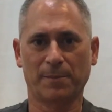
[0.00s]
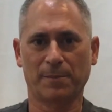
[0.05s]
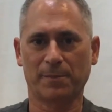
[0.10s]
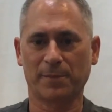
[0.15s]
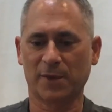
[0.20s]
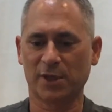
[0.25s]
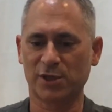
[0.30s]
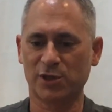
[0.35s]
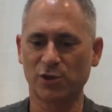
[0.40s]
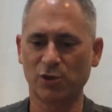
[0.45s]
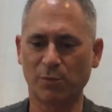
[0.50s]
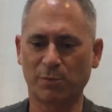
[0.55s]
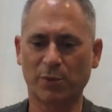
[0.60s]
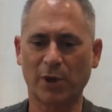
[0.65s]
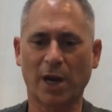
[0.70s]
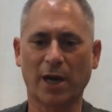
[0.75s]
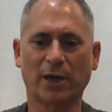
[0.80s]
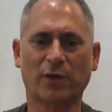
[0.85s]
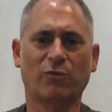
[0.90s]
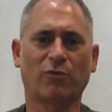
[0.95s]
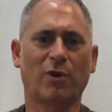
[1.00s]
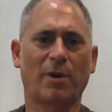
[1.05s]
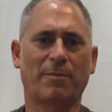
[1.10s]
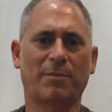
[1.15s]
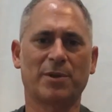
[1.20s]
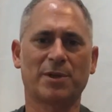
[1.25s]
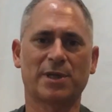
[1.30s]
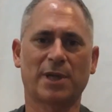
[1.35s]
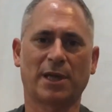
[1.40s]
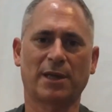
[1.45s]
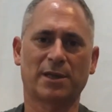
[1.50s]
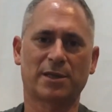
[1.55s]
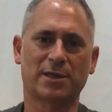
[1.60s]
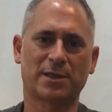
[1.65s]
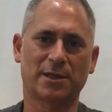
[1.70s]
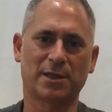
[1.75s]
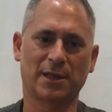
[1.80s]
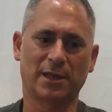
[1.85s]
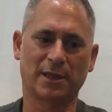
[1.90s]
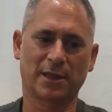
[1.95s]
This new product
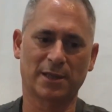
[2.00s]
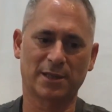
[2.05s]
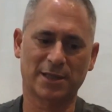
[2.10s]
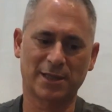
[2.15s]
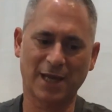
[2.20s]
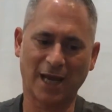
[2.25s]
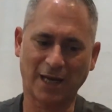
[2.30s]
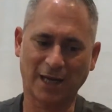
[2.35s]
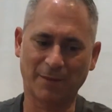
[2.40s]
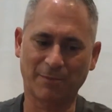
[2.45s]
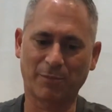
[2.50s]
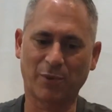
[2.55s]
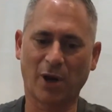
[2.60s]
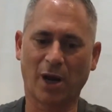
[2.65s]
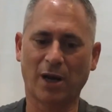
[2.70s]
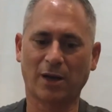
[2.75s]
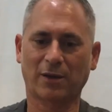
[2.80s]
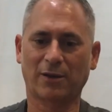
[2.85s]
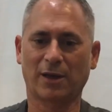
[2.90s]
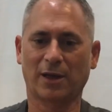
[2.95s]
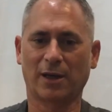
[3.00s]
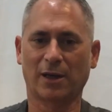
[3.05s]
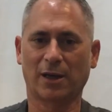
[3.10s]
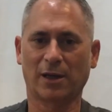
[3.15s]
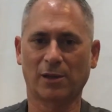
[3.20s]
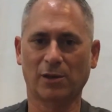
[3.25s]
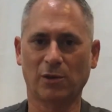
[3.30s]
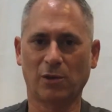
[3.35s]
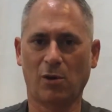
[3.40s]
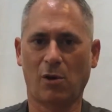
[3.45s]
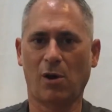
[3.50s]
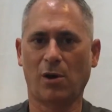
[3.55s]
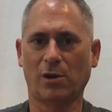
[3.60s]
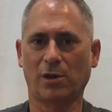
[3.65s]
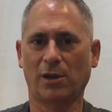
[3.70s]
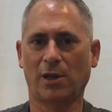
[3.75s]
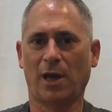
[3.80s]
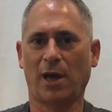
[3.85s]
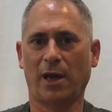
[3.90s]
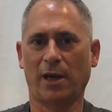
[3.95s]
represents the second product in a
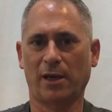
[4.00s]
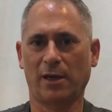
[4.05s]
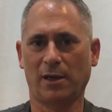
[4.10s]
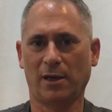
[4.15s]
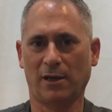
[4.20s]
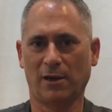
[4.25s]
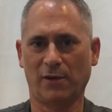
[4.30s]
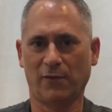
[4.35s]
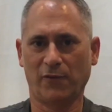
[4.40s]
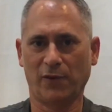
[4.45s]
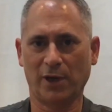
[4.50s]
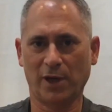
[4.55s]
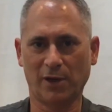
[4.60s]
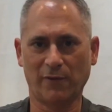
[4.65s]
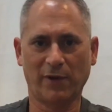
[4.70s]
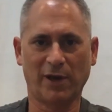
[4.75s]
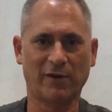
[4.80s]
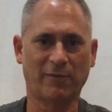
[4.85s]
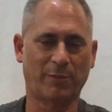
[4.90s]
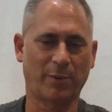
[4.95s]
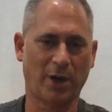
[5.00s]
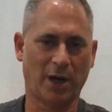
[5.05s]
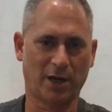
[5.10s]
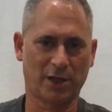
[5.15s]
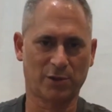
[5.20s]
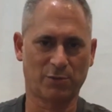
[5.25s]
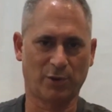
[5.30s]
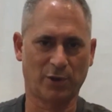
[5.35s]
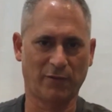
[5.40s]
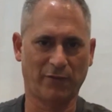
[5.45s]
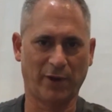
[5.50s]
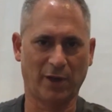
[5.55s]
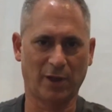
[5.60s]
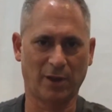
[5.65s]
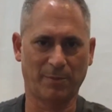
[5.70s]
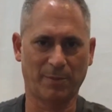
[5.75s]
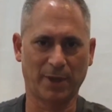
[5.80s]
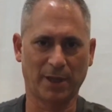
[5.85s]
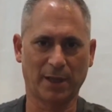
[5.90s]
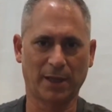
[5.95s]
long line of innovative products we're
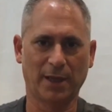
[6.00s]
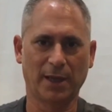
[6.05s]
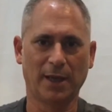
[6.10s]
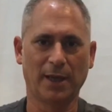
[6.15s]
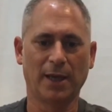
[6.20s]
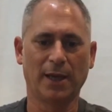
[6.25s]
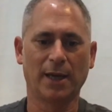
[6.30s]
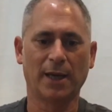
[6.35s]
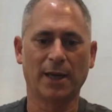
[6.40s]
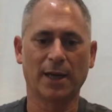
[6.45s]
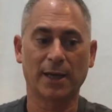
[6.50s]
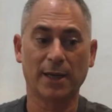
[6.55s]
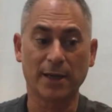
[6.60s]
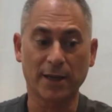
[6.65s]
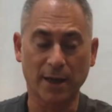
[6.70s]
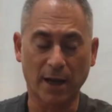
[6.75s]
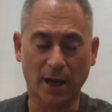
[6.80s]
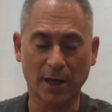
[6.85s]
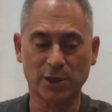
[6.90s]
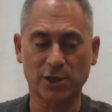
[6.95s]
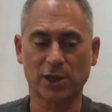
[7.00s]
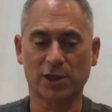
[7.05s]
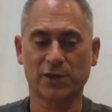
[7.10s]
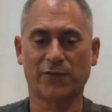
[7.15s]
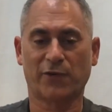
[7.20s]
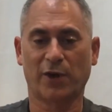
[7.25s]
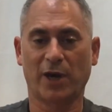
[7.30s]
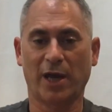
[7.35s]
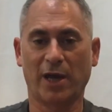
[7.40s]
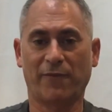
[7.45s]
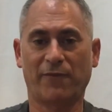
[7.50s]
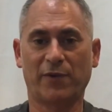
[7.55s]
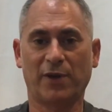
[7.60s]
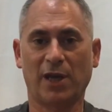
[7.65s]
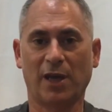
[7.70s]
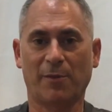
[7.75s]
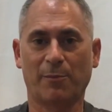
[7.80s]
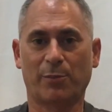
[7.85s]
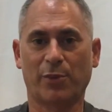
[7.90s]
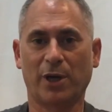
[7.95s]
developing, not just for
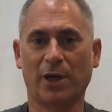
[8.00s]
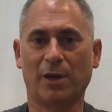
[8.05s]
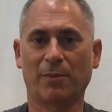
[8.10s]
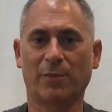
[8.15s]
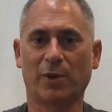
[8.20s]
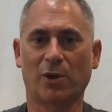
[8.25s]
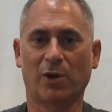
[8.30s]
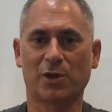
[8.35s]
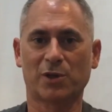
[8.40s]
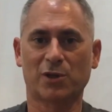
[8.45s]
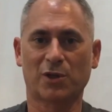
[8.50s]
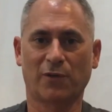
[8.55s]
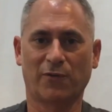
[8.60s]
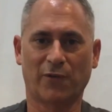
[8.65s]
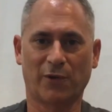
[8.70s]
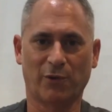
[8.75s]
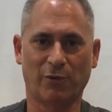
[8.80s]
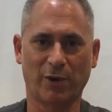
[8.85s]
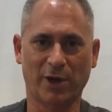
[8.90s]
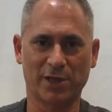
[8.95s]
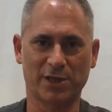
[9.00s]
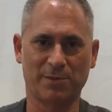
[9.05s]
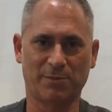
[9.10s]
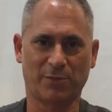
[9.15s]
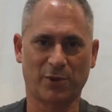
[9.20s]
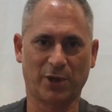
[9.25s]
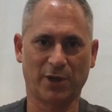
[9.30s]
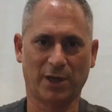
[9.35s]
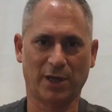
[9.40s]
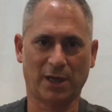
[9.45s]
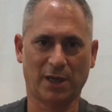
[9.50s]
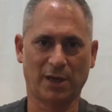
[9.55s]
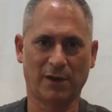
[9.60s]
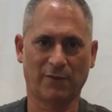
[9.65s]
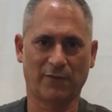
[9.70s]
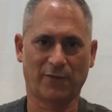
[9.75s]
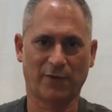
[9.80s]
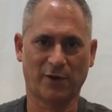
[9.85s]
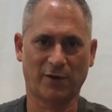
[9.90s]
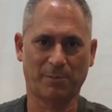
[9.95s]
FDM printing, but also for resin printing,
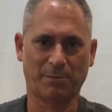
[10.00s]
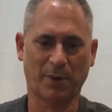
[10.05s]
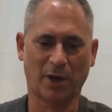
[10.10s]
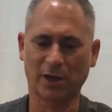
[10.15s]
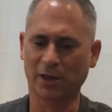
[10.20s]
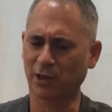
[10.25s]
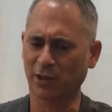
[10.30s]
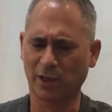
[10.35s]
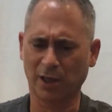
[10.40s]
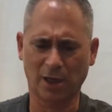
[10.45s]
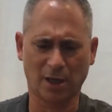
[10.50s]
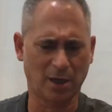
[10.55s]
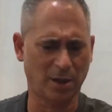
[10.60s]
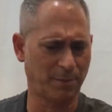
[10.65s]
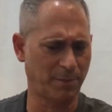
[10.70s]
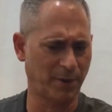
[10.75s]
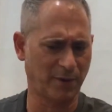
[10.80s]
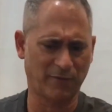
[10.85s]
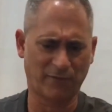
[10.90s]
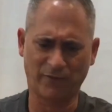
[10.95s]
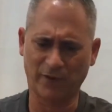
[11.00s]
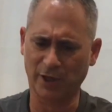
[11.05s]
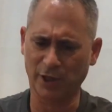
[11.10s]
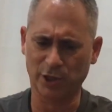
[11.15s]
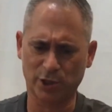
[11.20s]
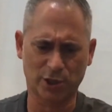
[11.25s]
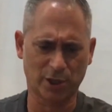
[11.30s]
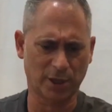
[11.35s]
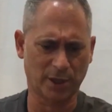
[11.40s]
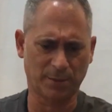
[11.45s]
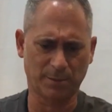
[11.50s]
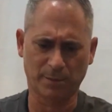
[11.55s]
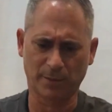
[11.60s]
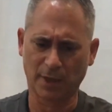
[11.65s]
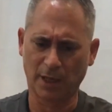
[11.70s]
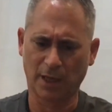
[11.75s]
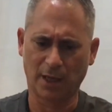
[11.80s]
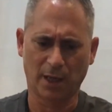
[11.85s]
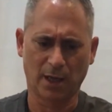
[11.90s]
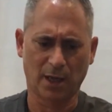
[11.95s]
for part cleanup and finishing,
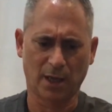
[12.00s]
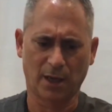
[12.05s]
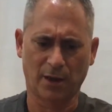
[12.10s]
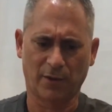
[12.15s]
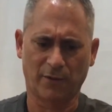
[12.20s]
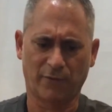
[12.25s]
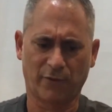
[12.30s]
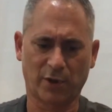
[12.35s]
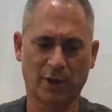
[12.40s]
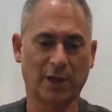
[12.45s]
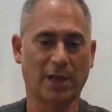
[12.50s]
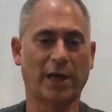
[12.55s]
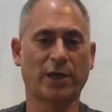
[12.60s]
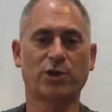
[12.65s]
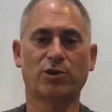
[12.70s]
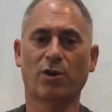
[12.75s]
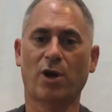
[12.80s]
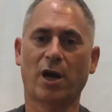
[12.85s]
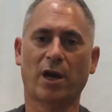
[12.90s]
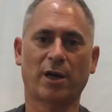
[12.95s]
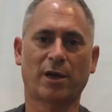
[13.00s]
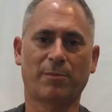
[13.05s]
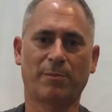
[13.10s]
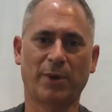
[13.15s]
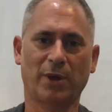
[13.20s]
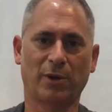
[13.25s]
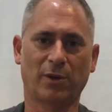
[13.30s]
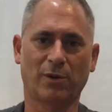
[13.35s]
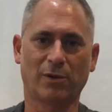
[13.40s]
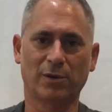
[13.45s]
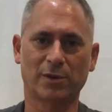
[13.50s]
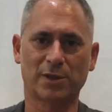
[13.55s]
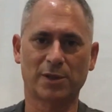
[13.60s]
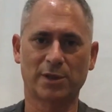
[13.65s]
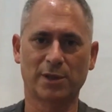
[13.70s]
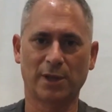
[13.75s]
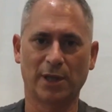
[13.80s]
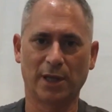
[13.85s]
for electronic builds.